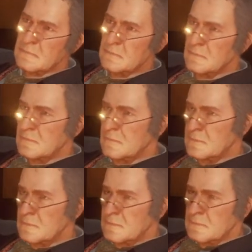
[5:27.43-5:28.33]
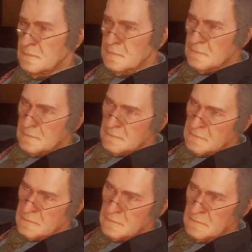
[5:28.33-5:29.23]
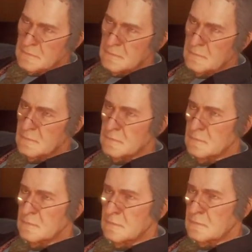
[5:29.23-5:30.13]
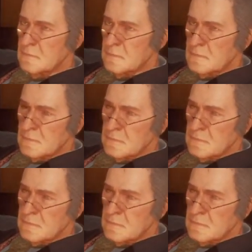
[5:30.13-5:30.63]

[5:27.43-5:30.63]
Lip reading: No one is speaking in this clip.